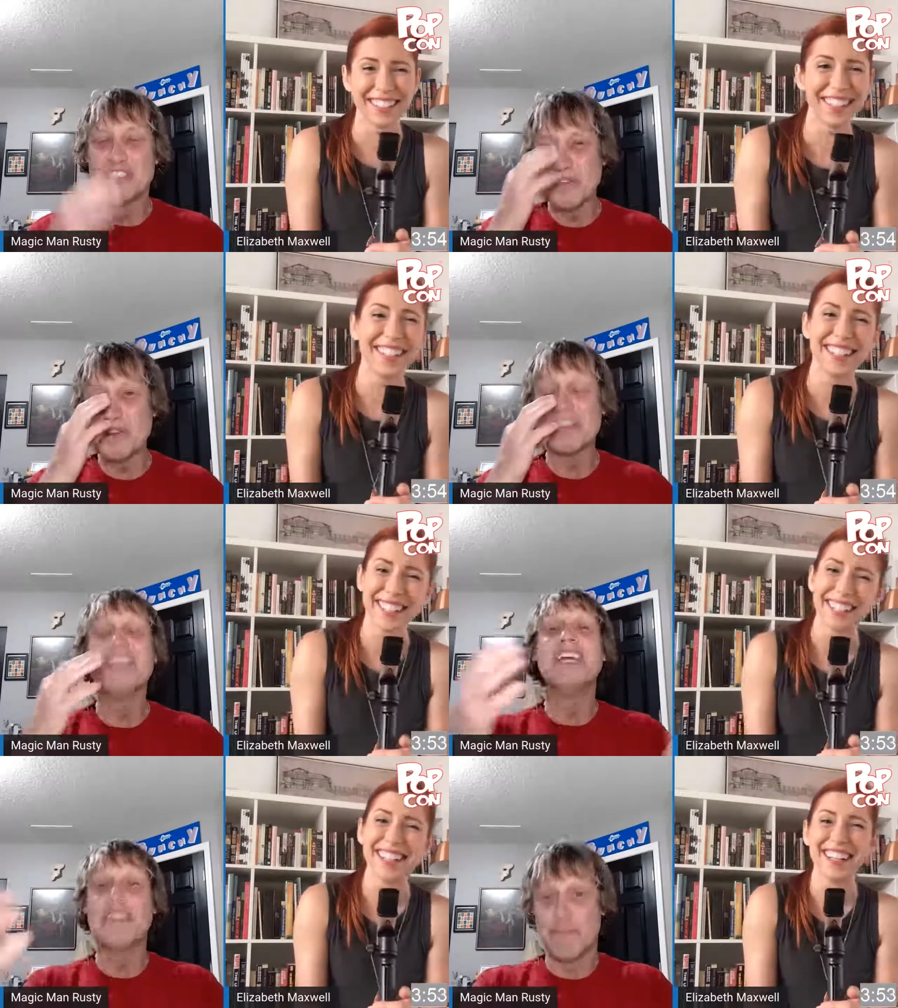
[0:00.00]
Speaker 1: so you're
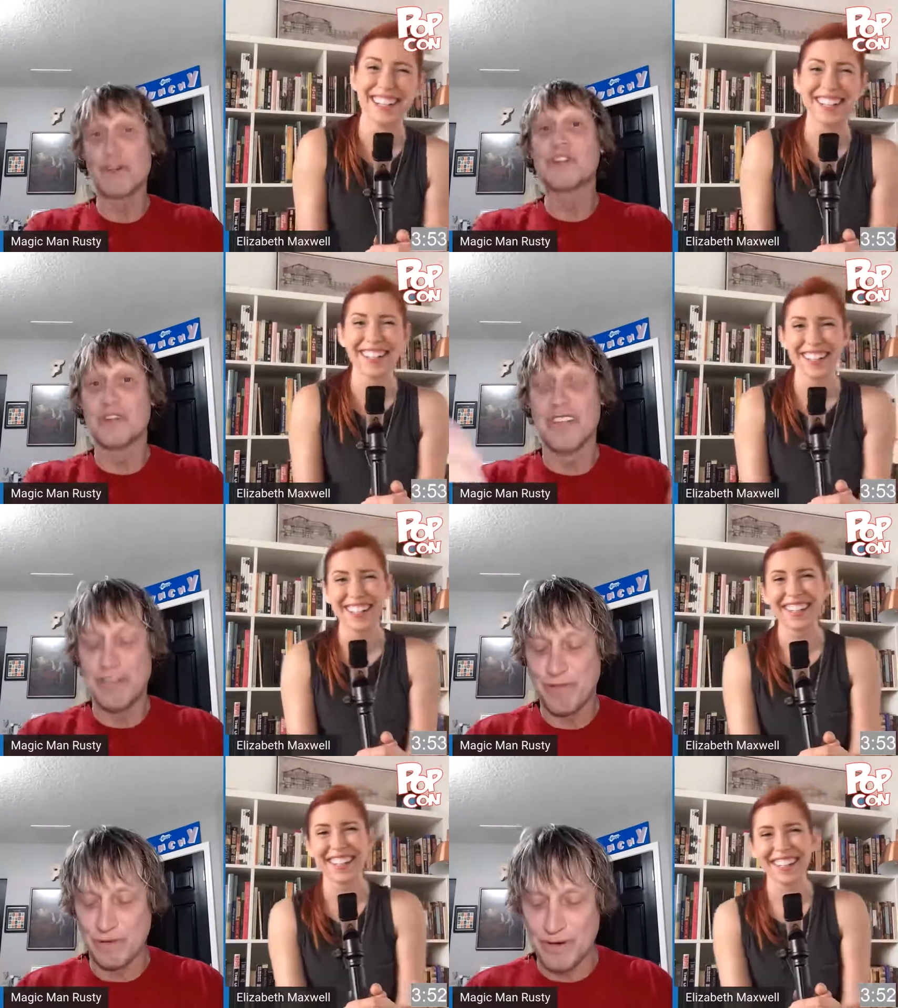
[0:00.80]
getting it virtually
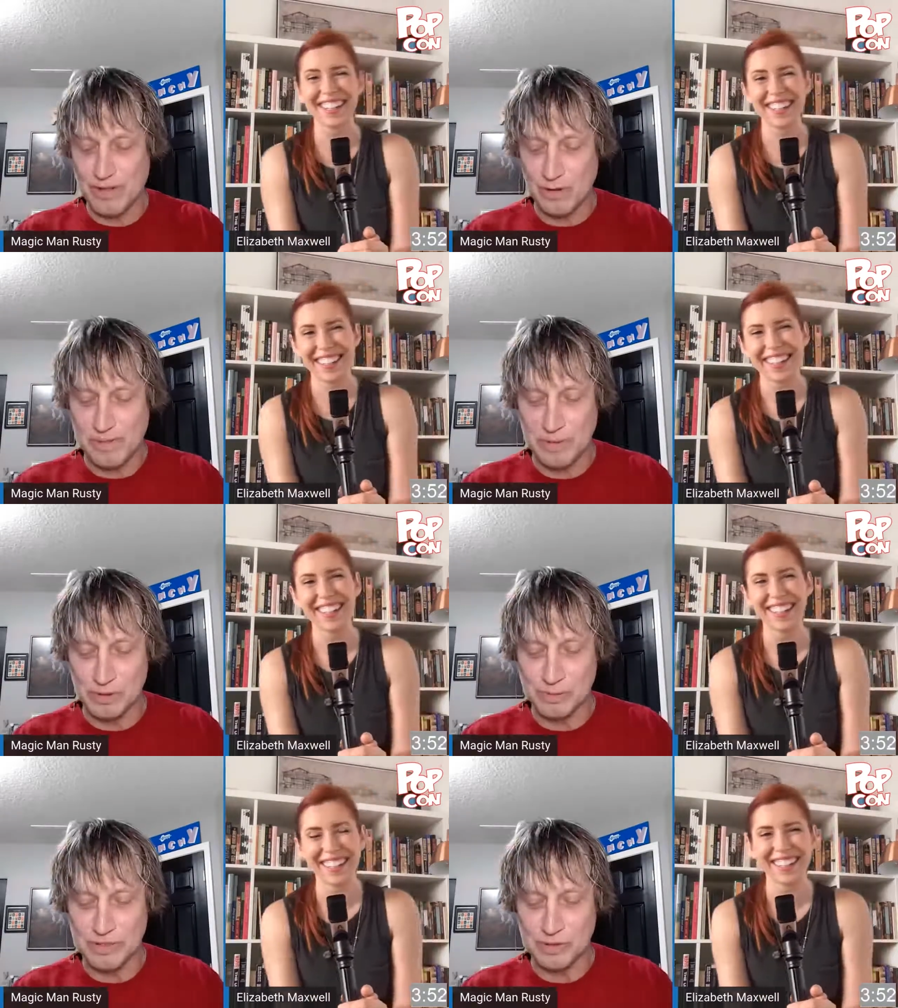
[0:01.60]
through other
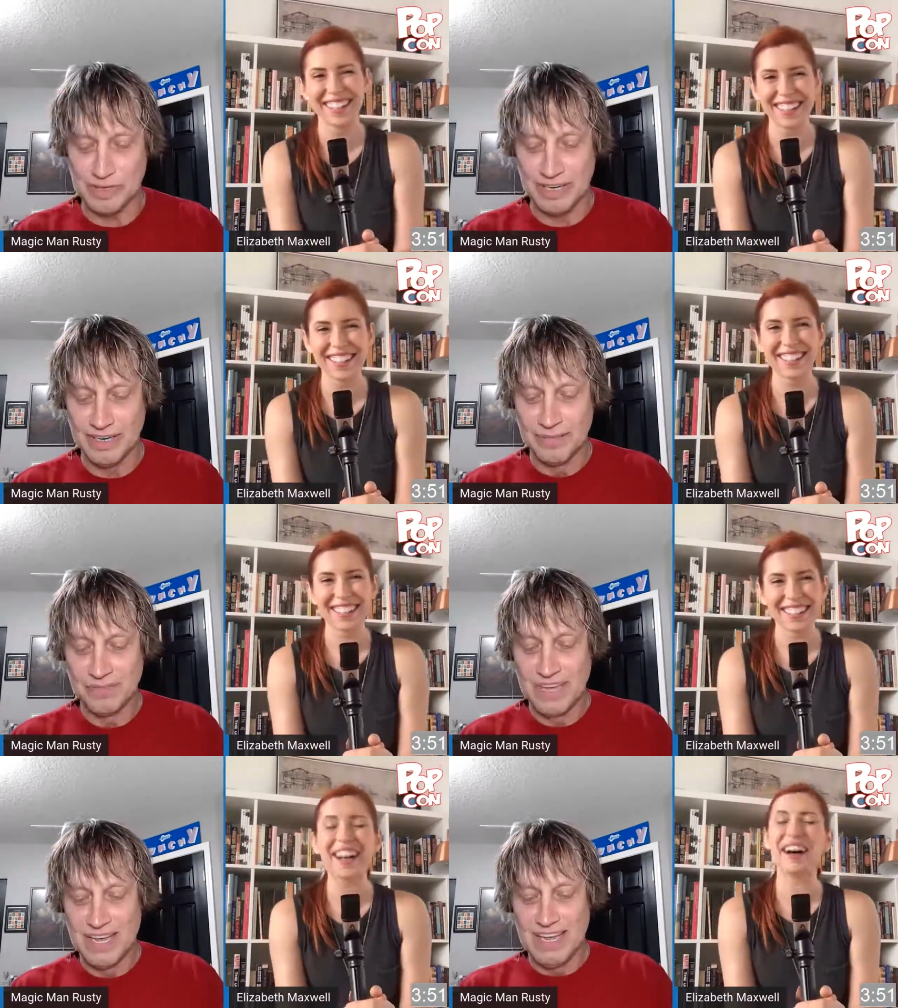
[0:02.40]
people's misery.
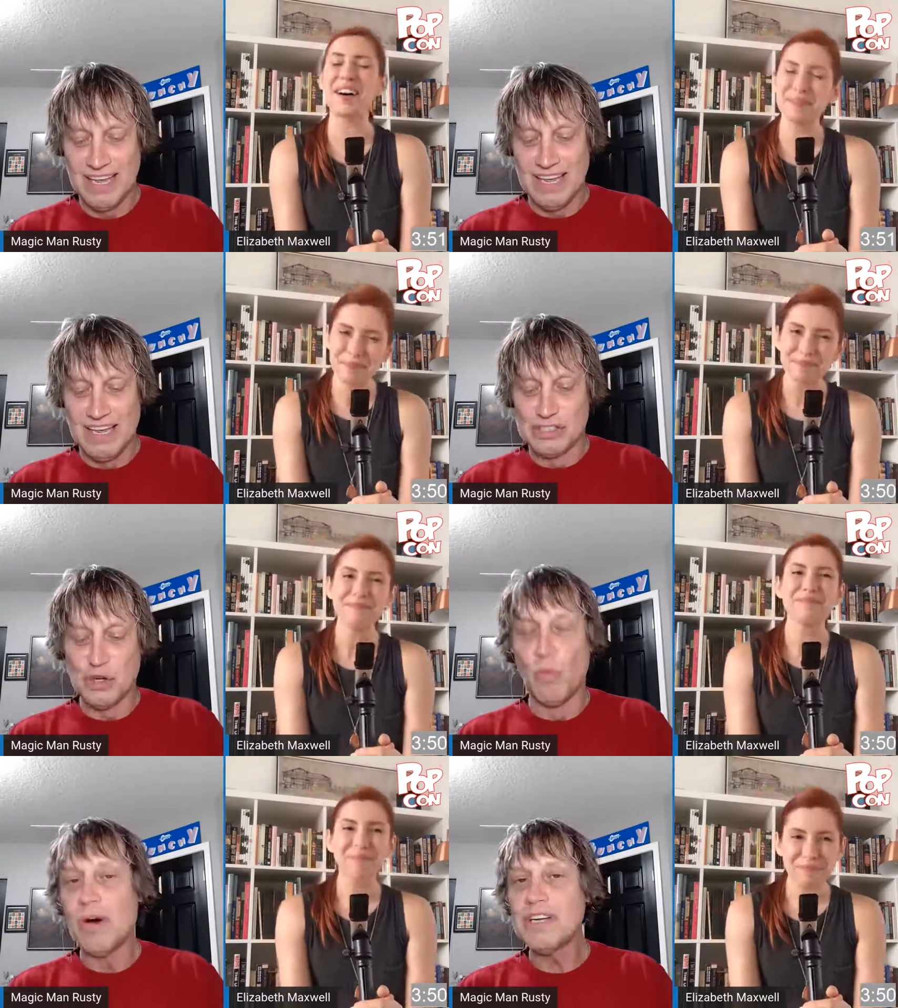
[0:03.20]
Uh-huh.
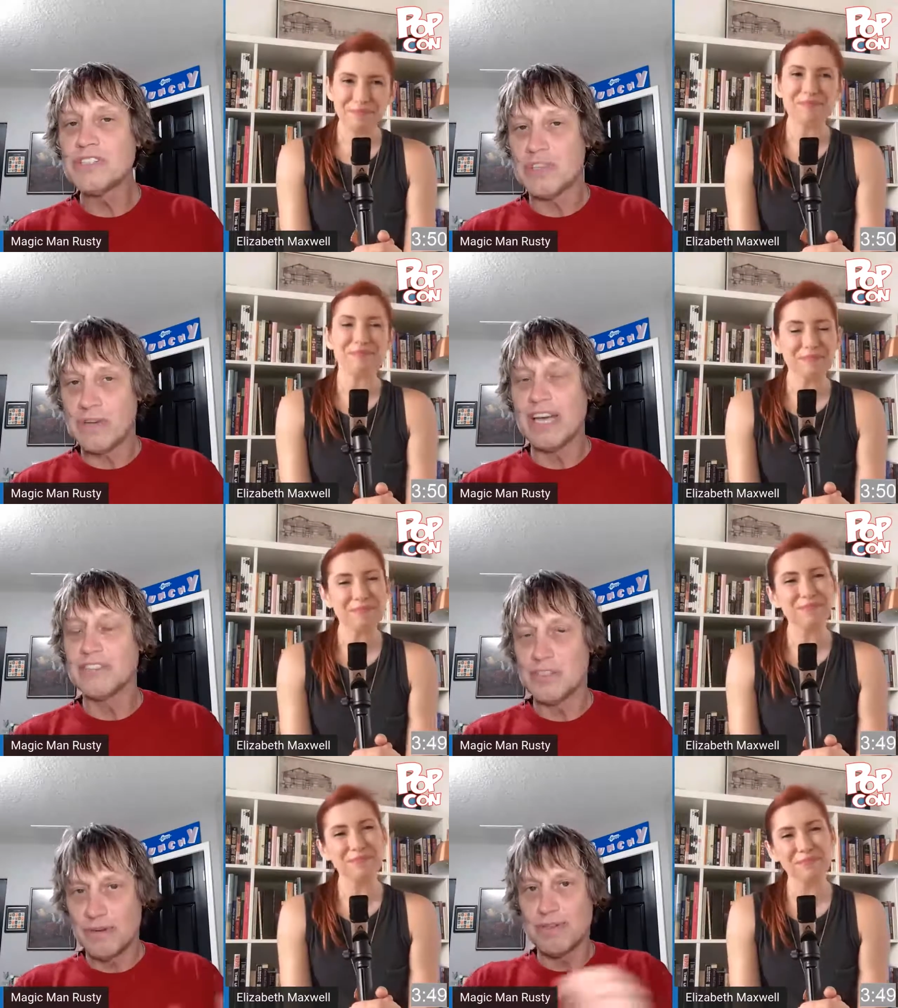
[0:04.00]
So what is okay,
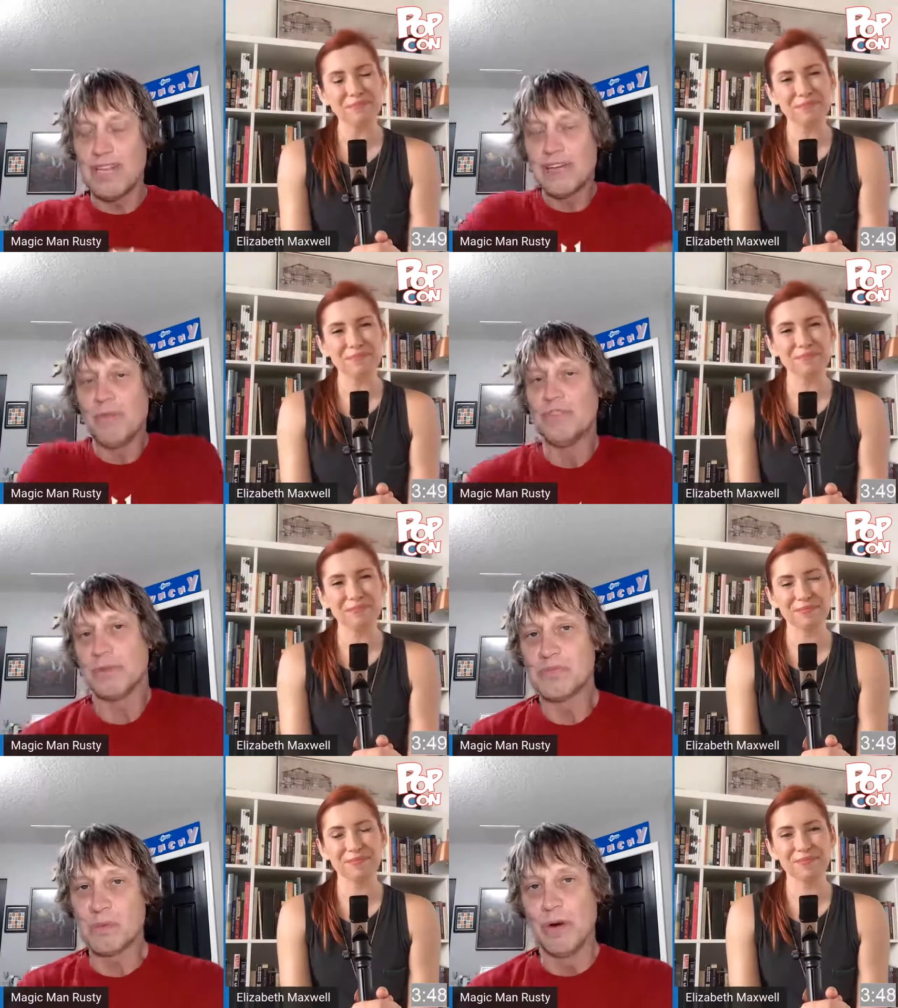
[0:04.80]
so that opens
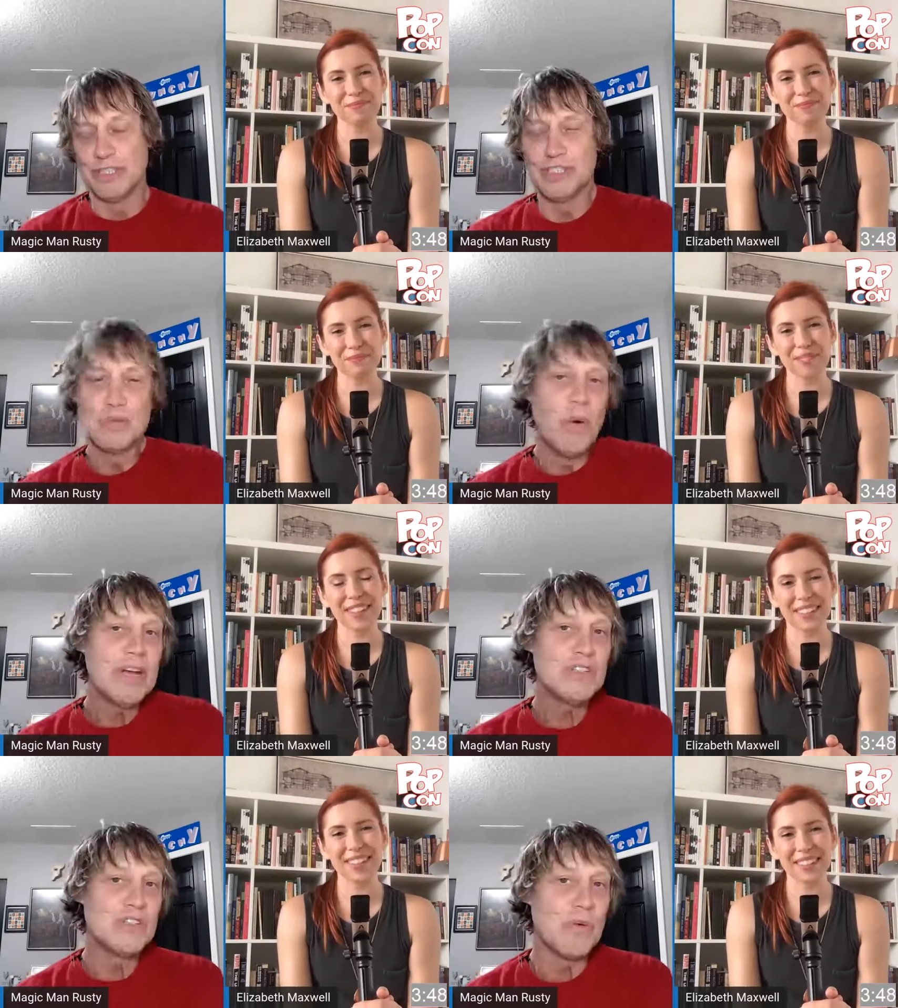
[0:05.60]
up some questions. What
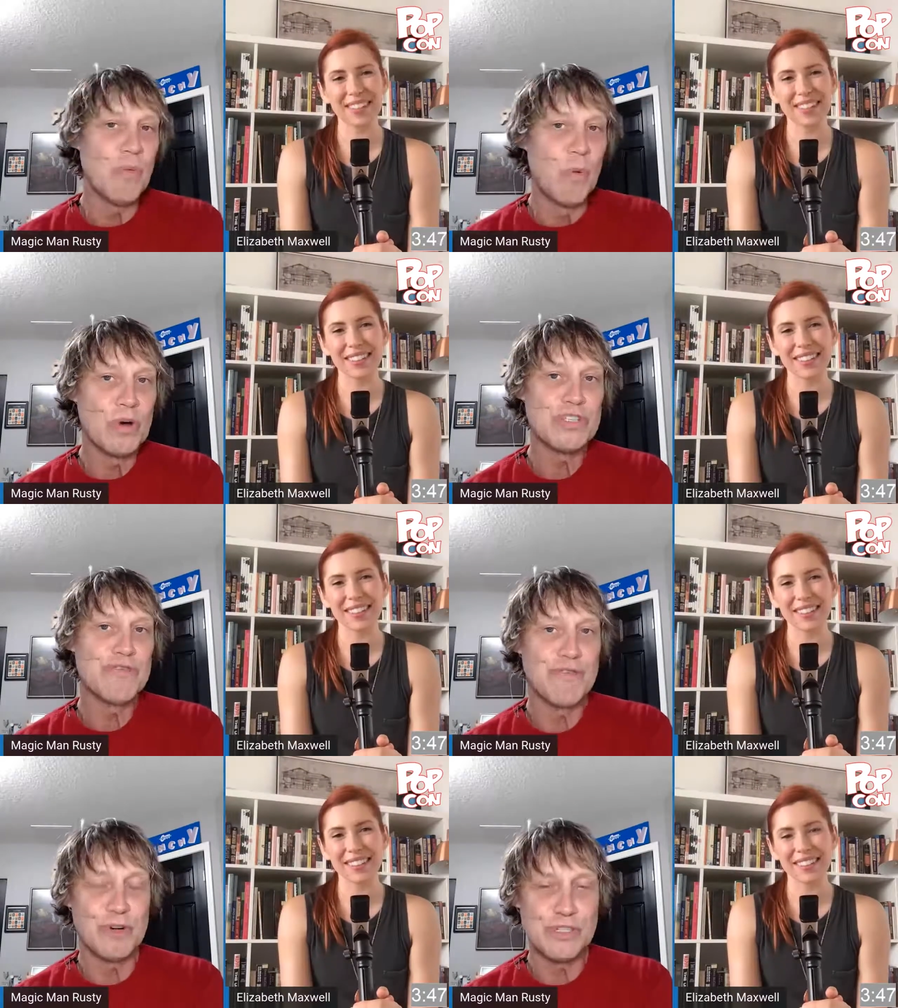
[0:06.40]
is the worst
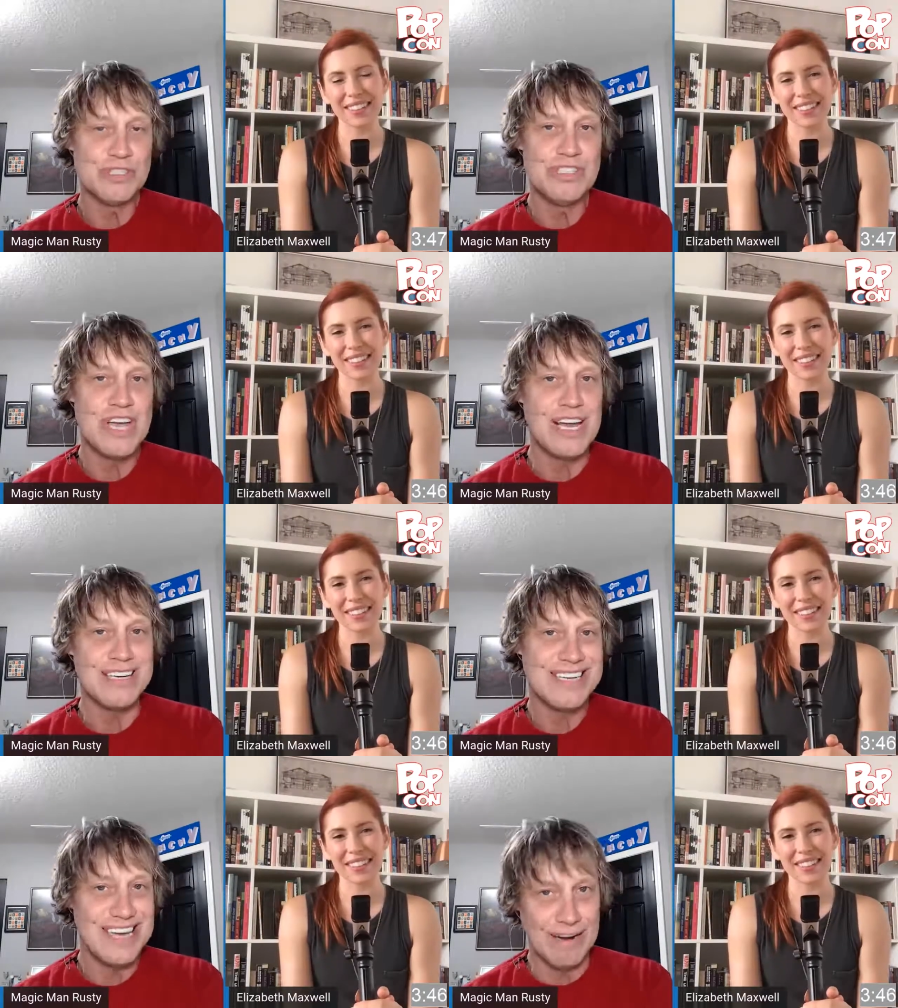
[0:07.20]
first date
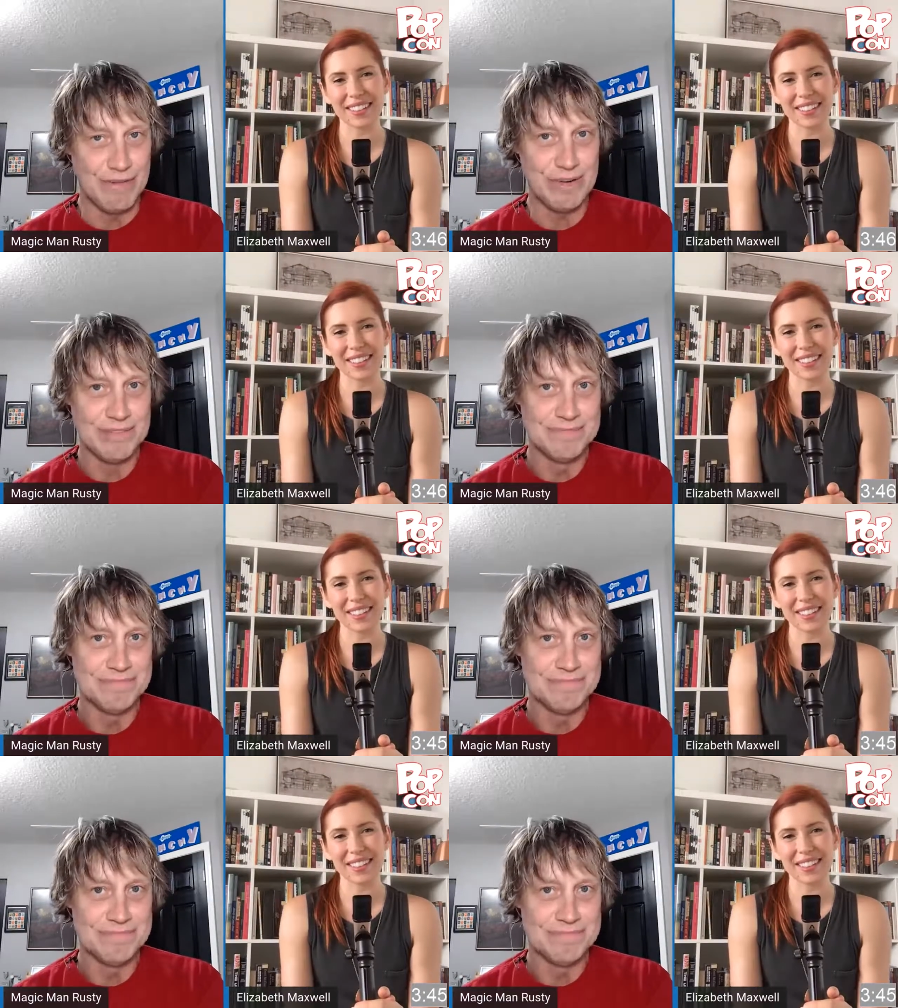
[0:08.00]
ever?